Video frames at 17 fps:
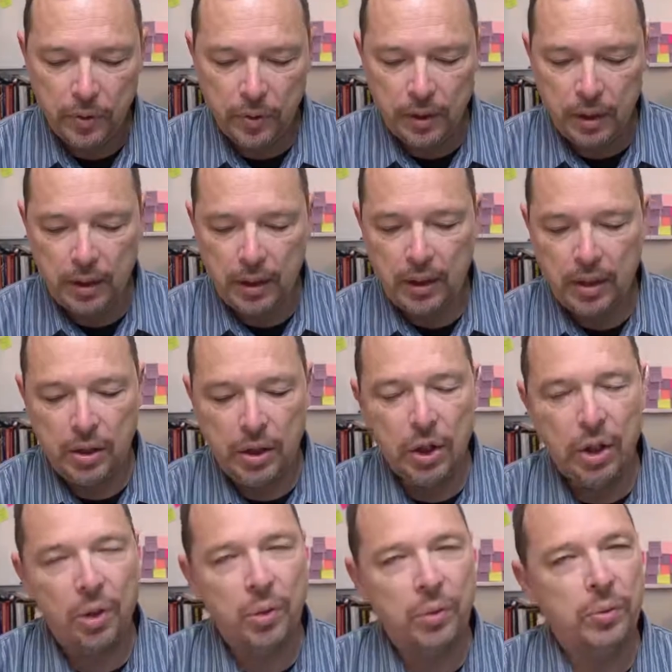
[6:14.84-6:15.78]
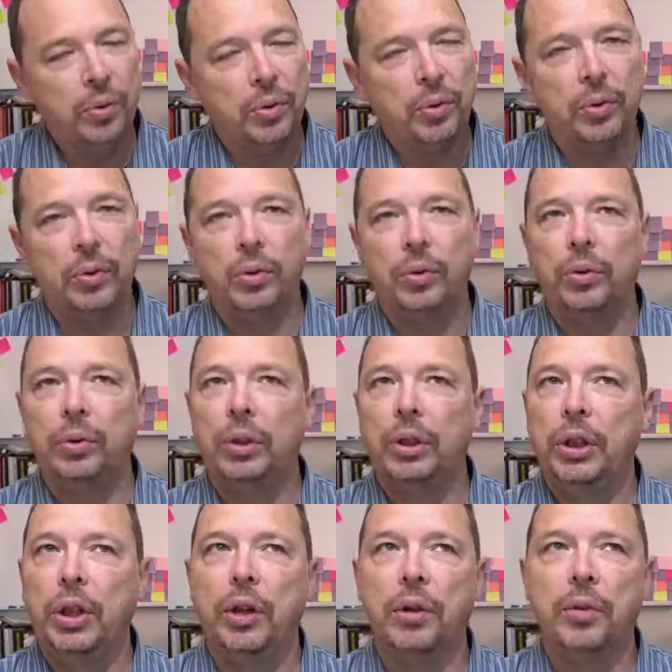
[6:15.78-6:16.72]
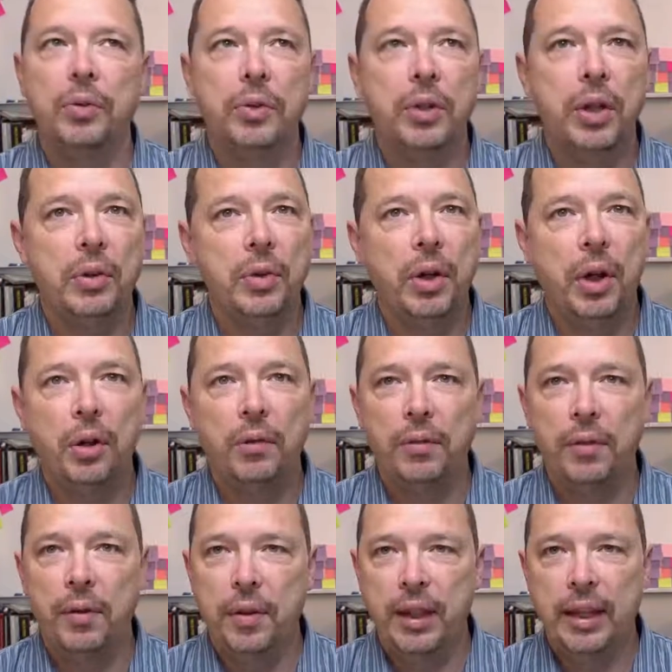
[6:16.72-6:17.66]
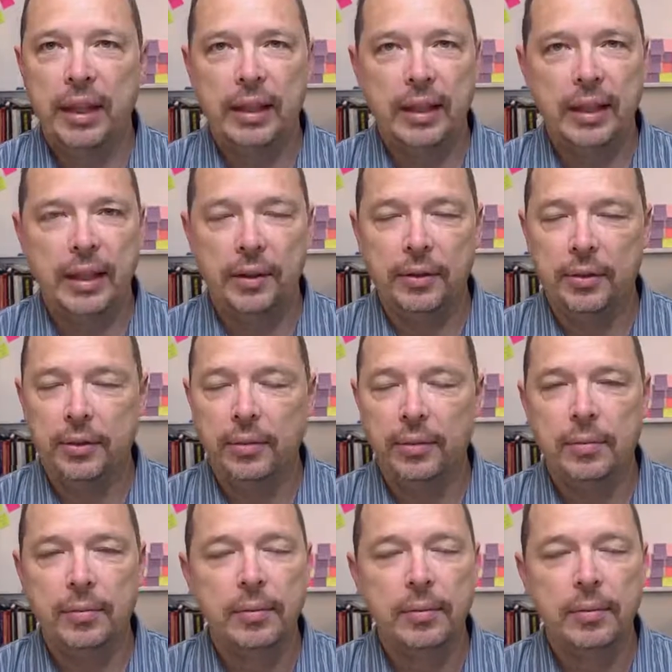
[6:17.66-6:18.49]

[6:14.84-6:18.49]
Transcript: And don't overthink this.